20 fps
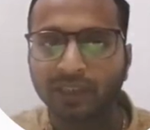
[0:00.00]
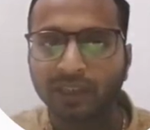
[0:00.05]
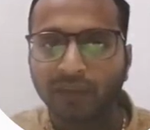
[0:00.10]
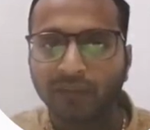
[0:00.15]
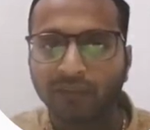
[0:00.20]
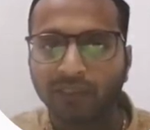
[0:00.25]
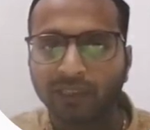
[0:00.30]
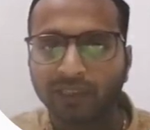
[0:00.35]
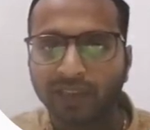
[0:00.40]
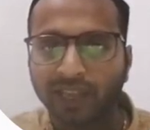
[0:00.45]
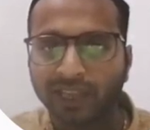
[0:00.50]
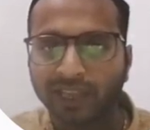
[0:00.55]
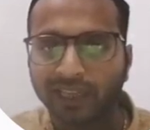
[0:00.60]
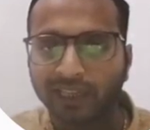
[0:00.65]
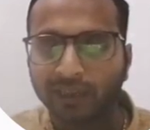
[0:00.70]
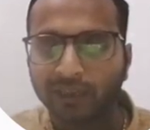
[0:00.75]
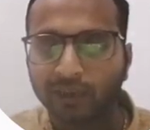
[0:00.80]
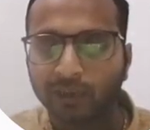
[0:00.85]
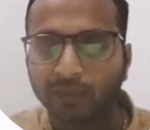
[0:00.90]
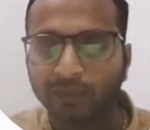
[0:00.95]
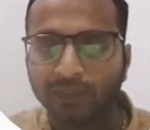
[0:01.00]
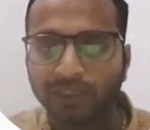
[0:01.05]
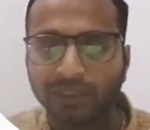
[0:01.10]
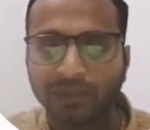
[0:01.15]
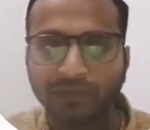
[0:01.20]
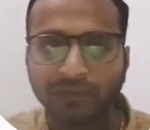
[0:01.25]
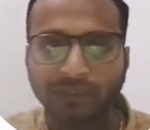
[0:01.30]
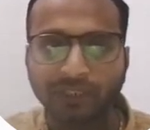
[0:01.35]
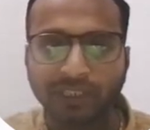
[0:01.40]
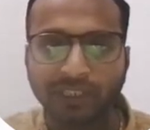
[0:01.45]
I will drag and drop
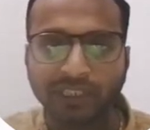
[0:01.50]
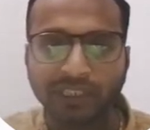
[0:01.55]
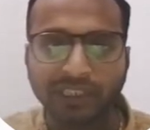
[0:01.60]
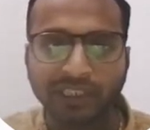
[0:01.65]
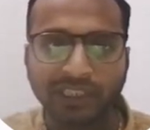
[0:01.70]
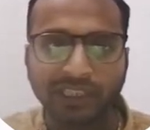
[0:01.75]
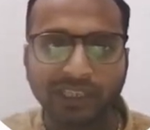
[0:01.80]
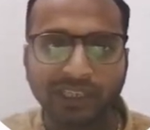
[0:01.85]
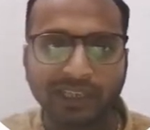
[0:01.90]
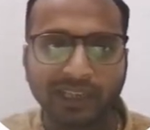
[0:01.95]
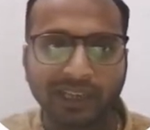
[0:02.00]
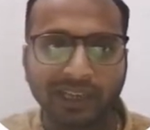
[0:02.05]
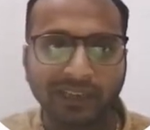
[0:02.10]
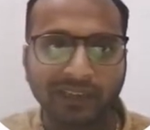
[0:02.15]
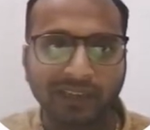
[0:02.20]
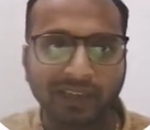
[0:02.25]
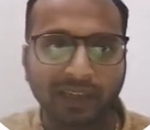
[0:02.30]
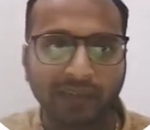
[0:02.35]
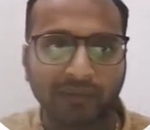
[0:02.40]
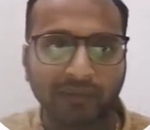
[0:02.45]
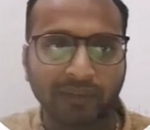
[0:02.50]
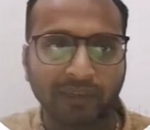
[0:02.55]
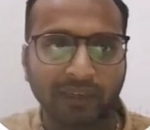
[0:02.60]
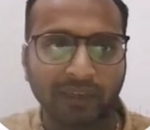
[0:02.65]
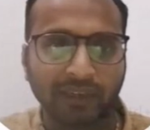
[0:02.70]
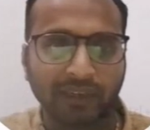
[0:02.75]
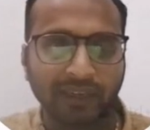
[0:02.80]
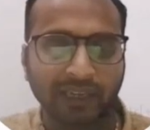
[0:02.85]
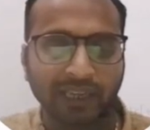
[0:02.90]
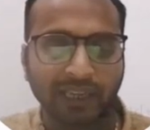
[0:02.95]
this field here, and I
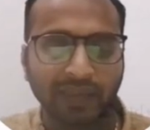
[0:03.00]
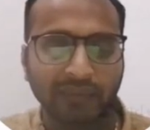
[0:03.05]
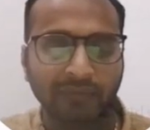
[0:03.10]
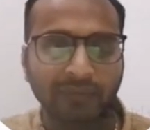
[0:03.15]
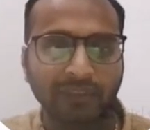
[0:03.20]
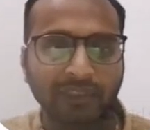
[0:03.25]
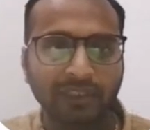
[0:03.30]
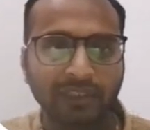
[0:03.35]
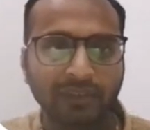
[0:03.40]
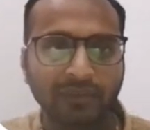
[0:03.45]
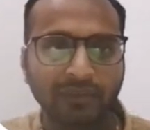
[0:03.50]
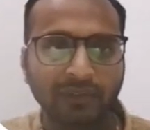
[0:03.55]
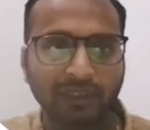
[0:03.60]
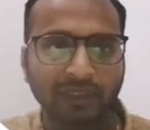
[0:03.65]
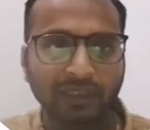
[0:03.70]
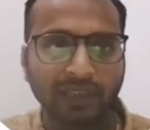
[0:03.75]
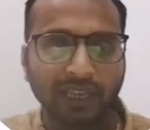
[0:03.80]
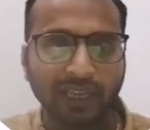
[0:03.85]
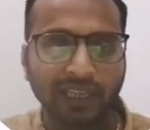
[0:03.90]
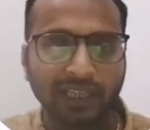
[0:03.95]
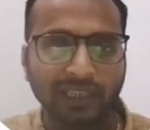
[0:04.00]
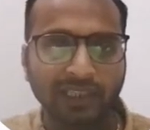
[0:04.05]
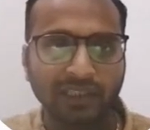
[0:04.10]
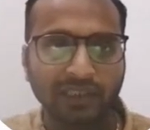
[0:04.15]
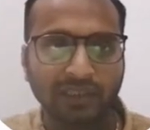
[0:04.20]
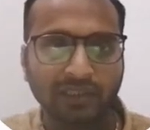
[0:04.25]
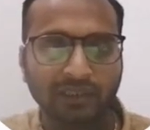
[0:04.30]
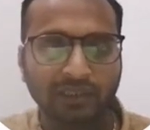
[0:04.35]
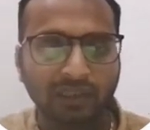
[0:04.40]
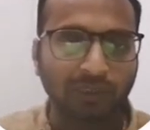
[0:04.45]
will rename this one
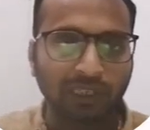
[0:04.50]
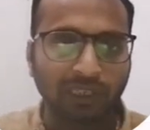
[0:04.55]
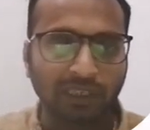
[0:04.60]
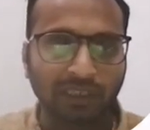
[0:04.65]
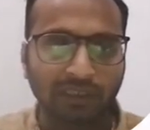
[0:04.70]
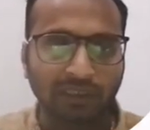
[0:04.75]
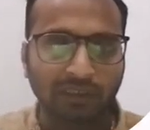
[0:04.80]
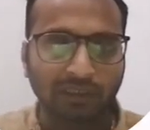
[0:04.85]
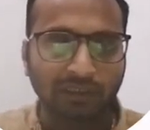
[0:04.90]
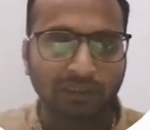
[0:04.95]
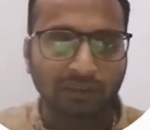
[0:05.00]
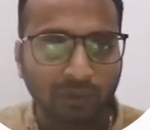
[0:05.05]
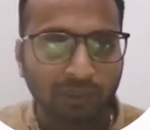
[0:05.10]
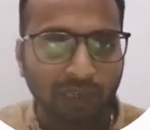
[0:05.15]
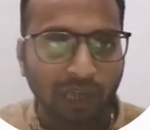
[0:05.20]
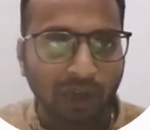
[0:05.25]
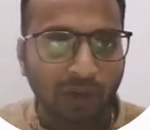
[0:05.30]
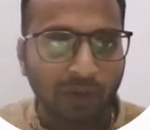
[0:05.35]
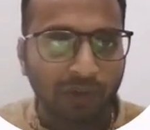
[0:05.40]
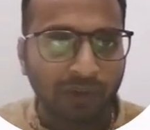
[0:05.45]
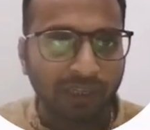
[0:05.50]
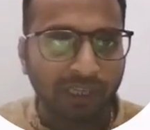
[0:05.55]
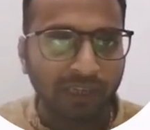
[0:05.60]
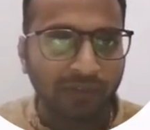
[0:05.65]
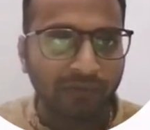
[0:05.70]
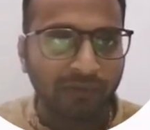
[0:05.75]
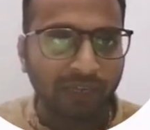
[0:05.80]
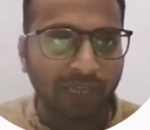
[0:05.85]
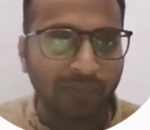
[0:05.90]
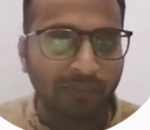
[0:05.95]
as total. So now
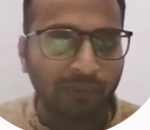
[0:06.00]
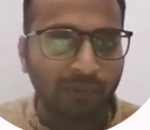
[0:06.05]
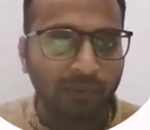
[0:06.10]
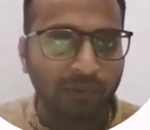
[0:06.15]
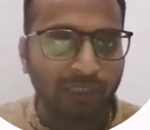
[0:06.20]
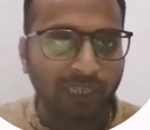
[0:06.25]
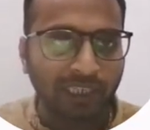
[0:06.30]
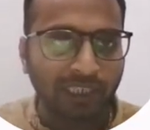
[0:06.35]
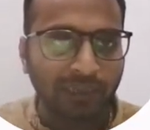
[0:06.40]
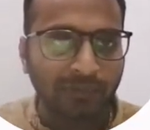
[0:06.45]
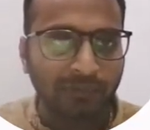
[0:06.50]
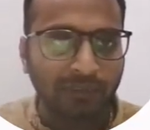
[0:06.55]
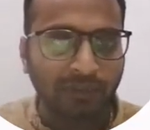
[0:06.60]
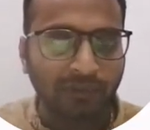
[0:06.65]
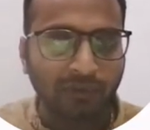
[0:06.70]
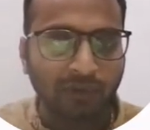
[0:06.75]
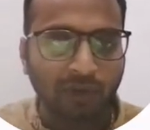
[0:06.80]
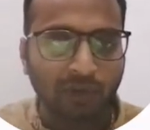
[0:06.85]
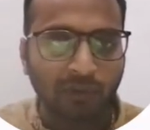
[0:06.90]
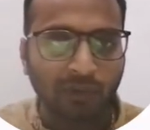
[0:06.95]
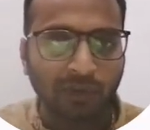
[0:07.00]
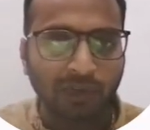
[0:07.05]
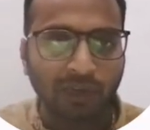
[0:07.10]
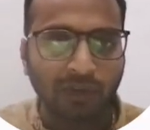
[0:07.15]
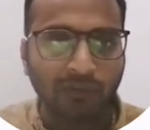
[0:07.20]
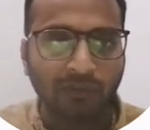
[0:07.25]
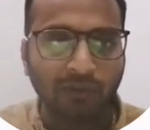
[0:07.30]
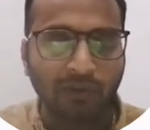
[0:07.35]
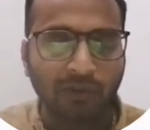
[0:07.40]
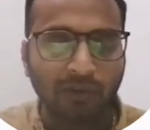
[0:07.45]
here we have to set up the
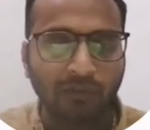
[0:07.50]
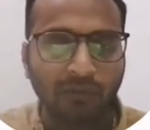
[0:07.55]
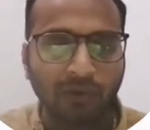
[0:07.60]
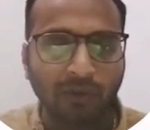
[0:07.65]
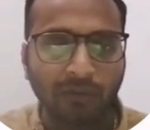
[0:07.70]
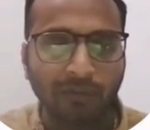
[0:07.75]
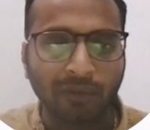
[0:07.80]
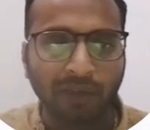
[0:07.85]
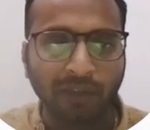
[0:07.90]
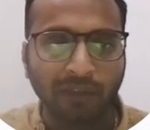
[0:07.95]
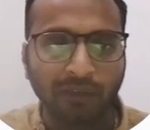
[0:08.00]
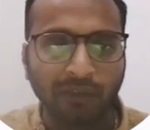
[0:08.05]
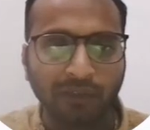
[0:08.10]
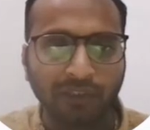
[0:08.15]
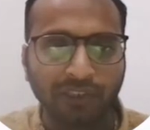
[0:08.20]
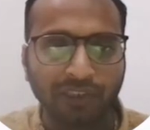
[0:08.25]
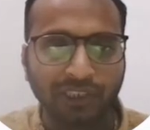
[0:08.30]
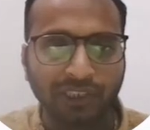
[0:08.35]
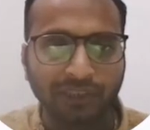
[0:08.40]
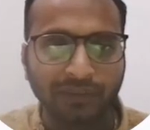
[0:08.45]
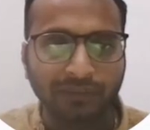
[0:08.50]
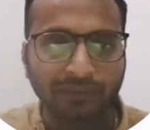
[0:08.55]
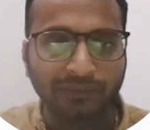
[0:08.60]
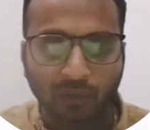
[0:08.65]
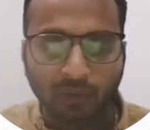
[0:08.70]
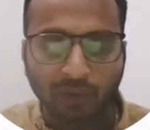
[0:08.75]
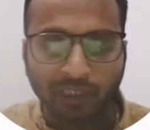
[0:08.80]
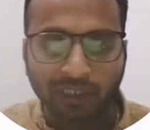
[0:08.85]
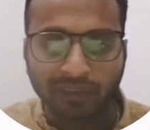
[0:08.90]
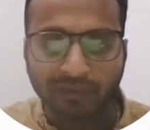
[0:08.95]
formula for form calculation. So
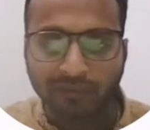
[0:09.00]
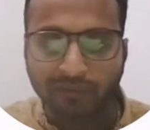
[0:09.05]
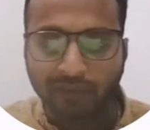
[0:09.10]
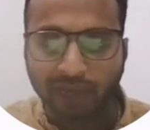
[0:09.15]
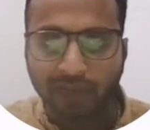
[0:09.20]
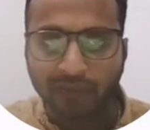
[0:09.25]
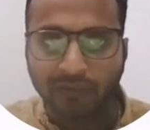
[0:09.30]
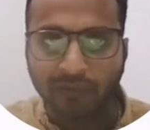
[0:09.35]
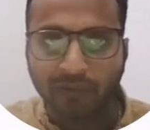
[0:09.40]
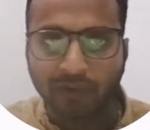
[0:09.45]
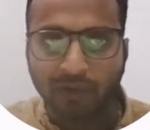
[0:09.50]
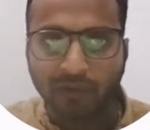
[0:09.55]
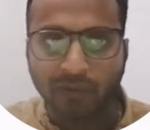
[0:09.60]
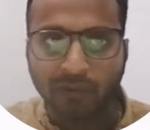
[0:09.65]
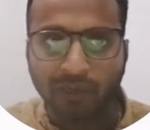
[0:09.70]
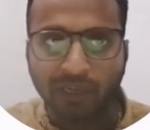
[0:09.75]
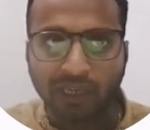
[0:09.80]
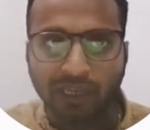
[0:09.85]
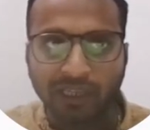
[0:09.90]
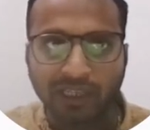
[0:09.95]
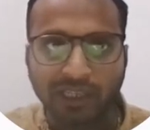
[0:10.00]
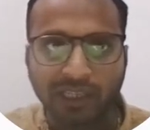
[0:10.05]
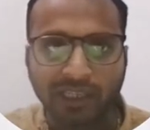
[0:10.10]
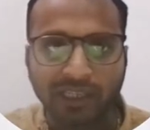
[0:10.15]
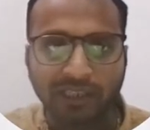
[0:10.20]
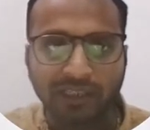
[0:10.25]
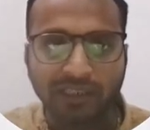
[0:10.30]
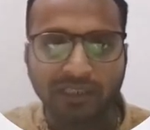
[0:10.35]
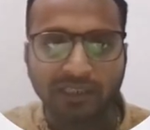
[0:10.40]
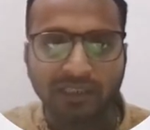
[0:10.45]
what my formula
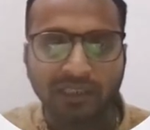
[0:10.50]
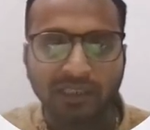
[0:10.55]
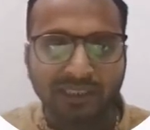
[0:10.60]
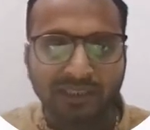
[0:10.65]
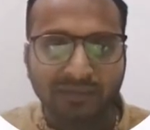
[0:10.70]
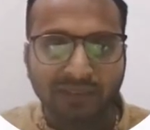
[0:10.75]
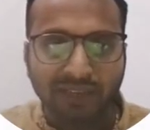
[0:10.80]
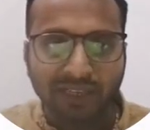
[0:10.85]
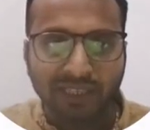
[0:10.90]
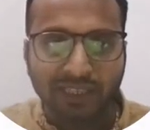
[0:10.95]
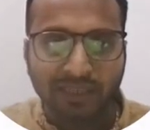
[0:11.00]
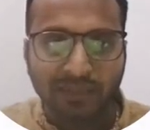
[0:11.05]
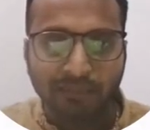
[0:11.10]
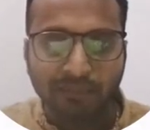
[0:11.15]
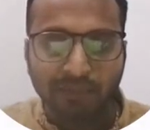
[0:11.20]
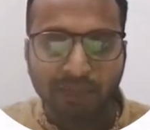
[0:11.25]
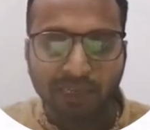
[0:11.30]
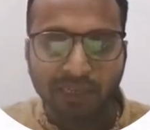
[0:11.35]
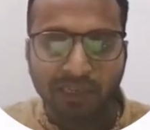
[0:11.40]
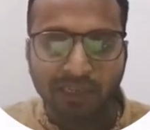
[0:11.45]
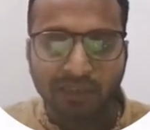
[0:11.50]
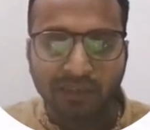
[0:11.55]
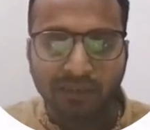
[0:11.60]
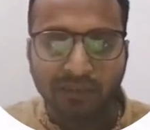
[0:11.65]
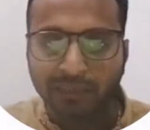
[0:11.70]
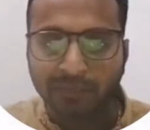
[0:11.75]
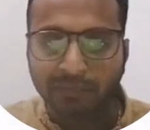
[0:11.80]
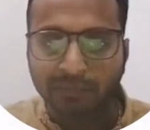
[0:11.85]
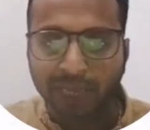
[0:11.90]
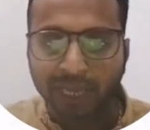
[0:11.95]
is, it's very simple:
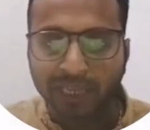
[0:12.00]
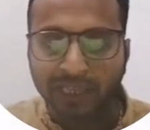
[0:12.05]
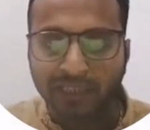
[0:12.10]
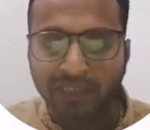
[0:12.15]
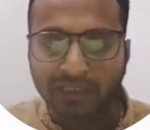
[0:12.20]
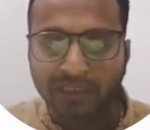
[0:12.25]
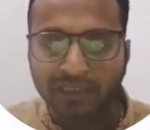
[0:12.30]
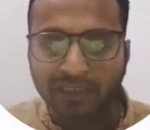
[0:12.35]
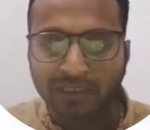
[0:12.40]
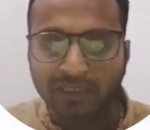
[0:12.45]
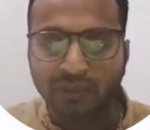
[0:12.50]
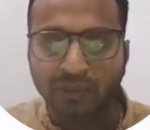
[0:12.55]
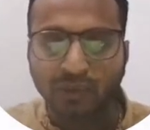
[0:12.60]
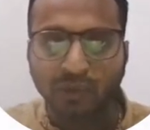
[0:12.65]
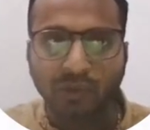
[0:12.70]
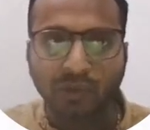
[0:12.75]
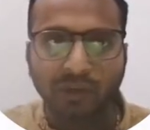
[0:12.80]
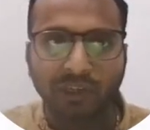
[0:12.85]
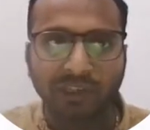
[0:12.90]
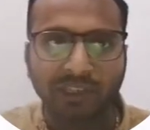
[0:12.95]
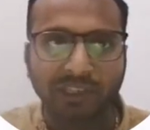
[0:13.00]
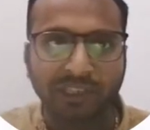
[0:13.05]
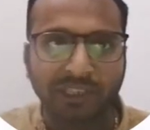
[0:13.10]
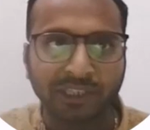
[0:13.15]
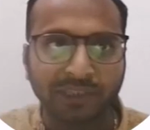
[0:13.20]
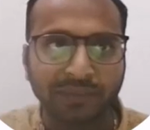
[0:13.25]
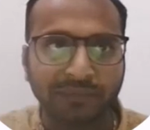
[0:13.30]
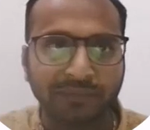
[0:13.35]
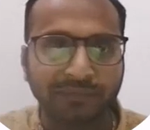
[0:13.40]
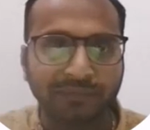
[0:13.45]
product price into quantity.